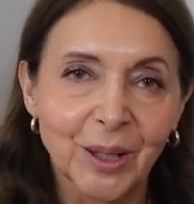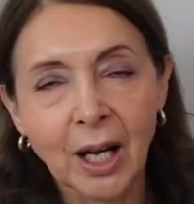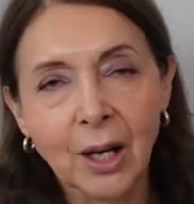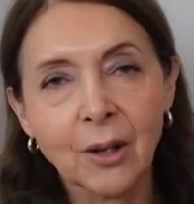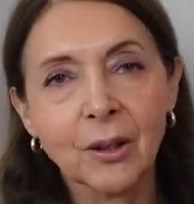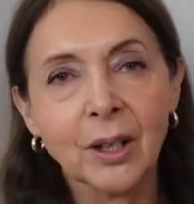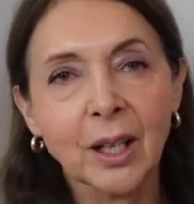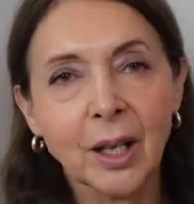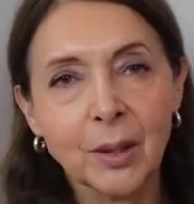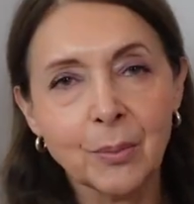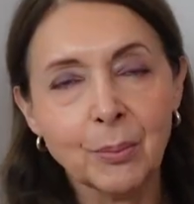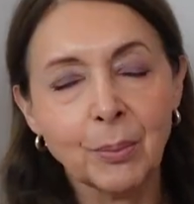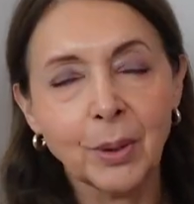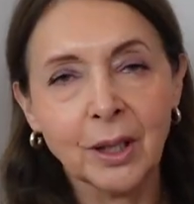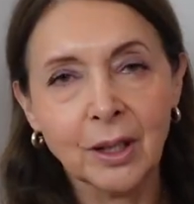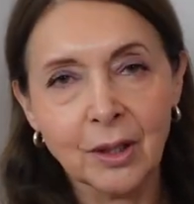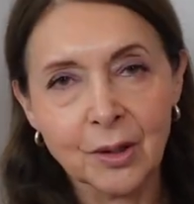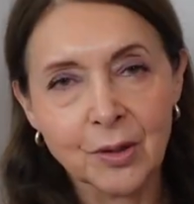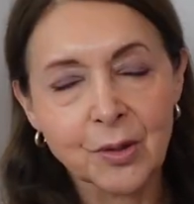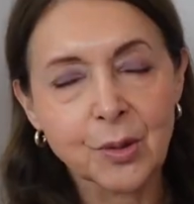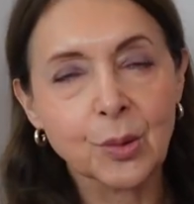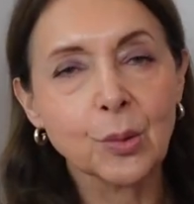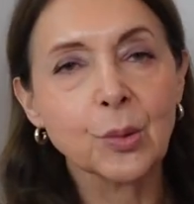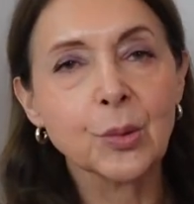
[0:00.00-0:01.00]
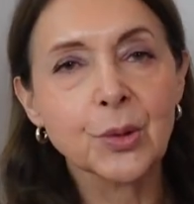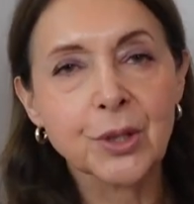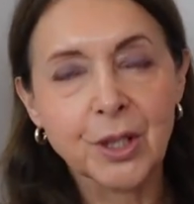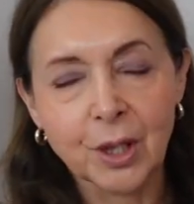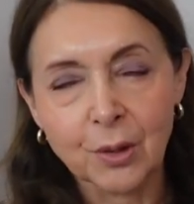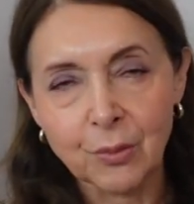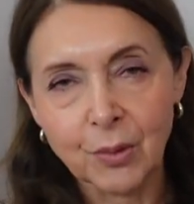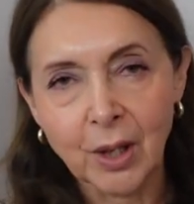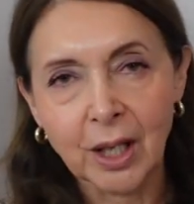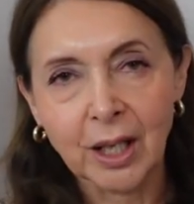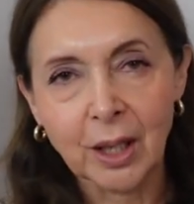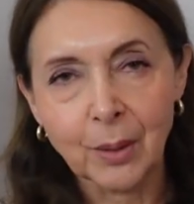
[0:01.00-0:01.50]
Caroline Barnes
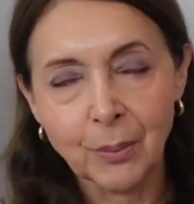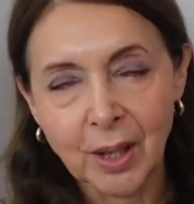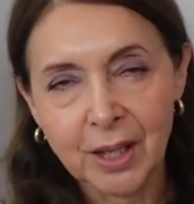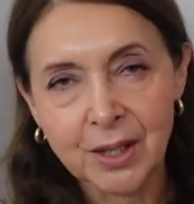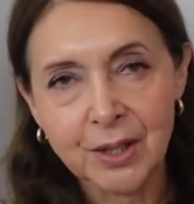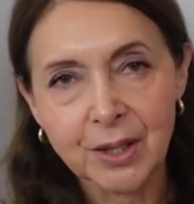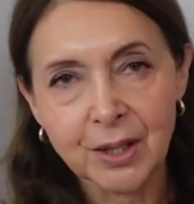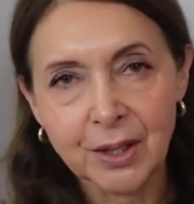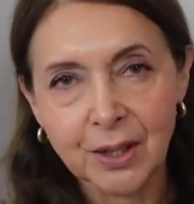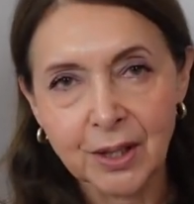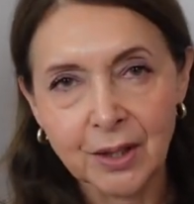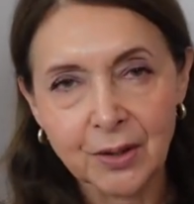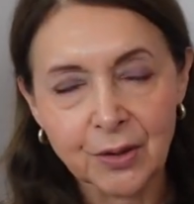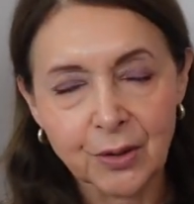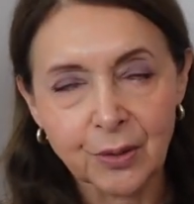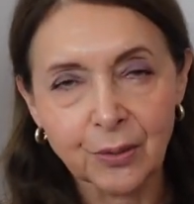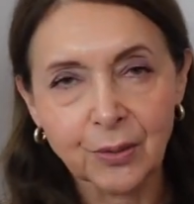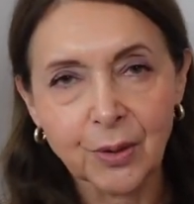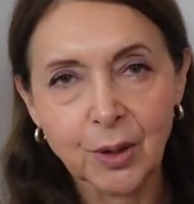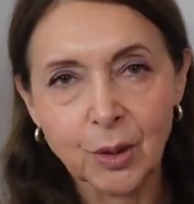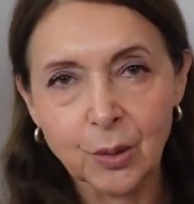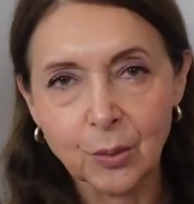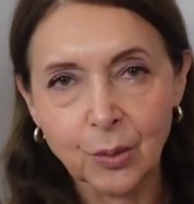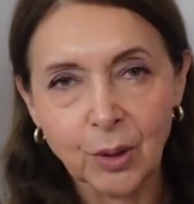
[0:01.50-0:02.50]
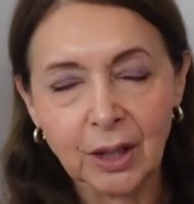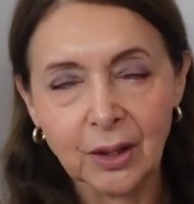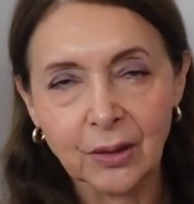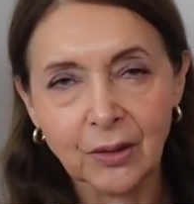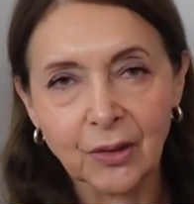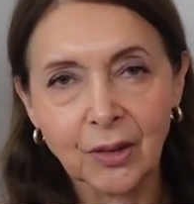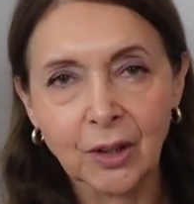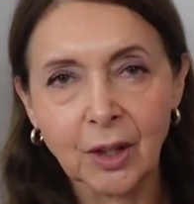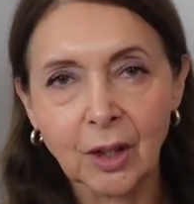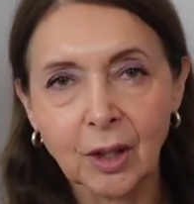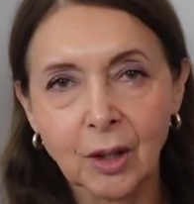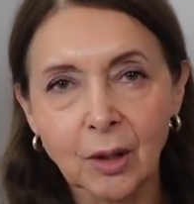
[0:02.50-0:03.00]
also recommended this a few
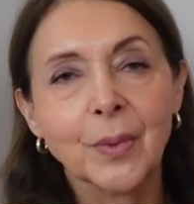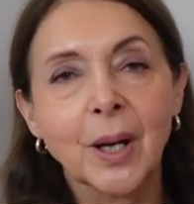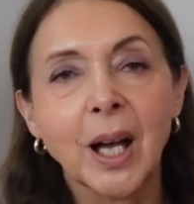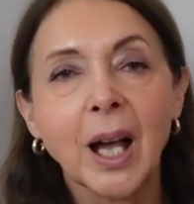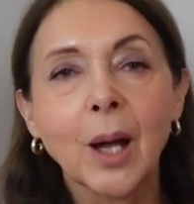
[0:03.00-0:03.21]
weeks ago.